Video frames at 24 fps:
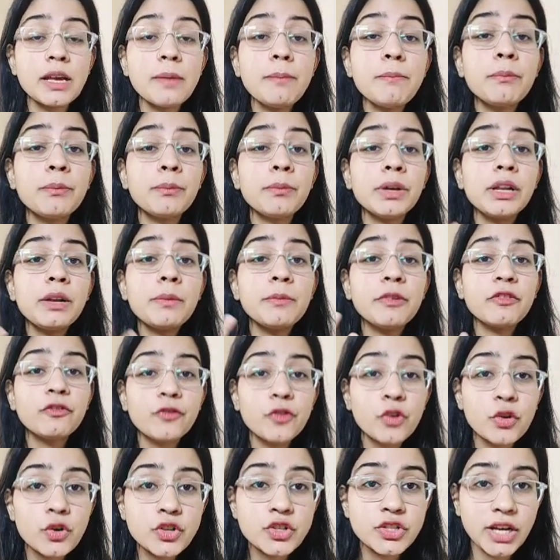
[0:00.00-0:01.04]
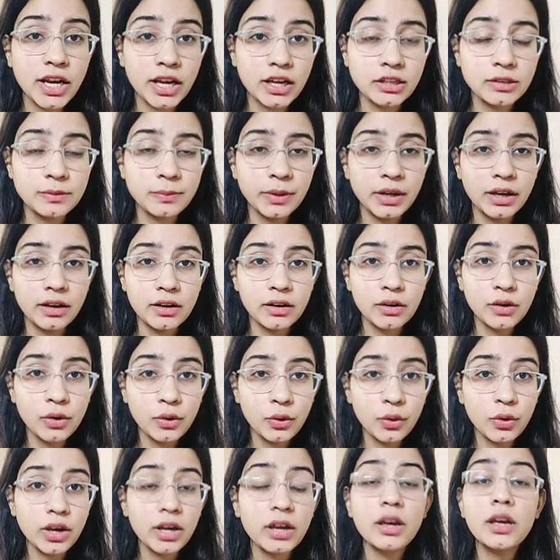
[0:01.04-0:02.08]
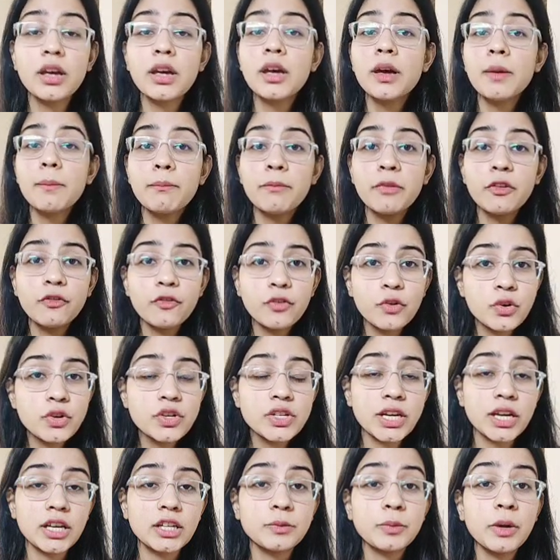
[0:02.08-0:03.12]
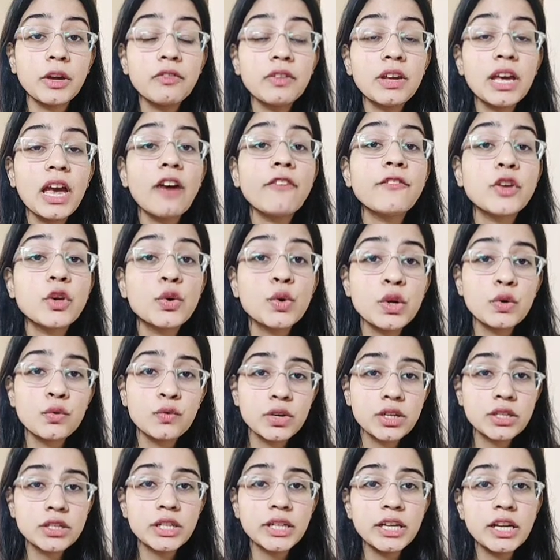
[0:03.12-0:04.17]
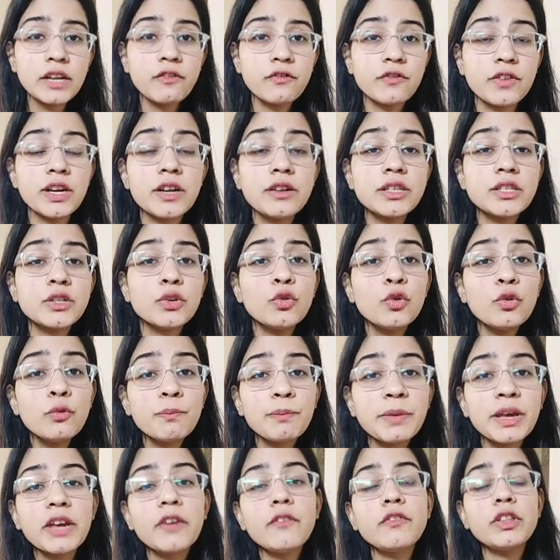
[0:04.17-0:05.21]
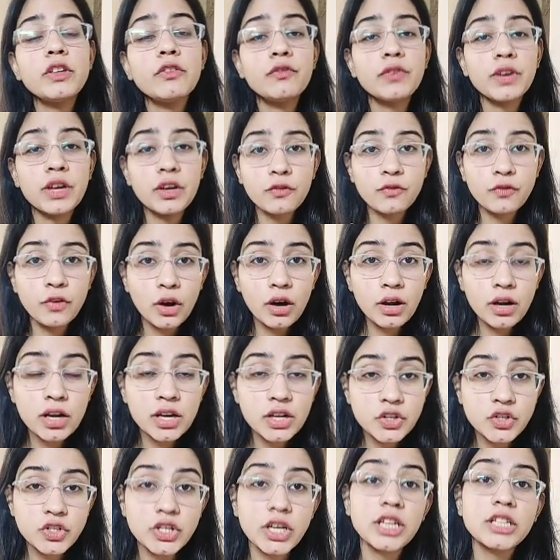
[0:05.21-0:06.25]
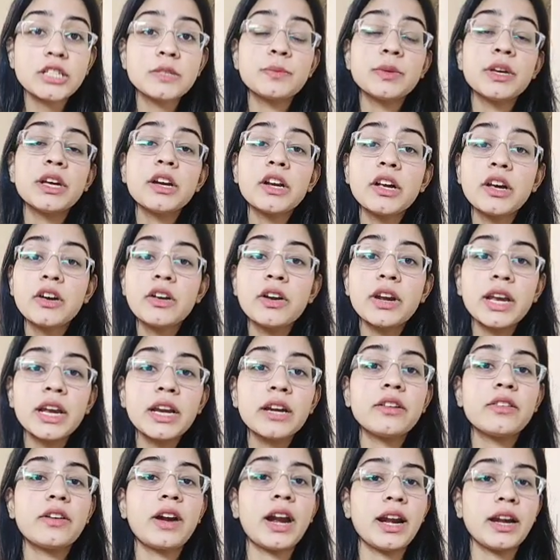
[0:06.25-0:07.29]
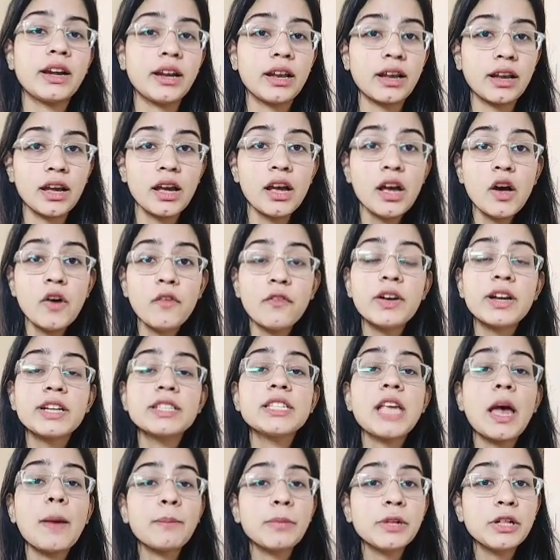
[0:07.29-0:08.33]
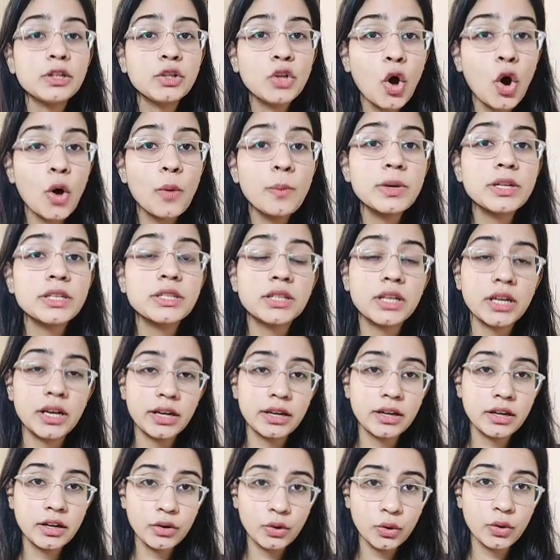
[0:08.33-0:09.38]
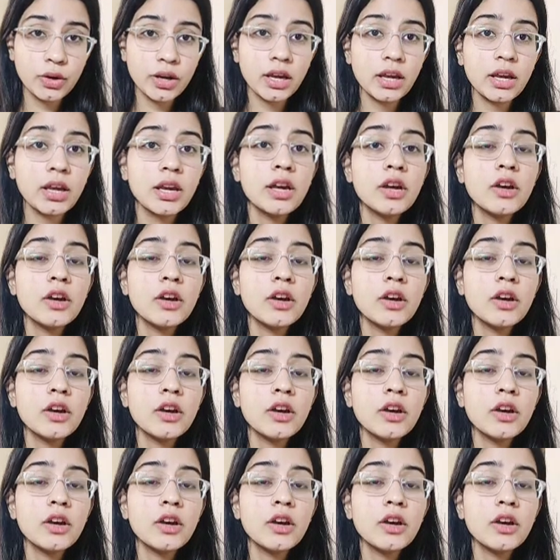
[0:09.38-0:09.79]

For example, before Shakespeare, we have university wits who paved the way for Shakespeare great writing. For example, Thomas Kidd.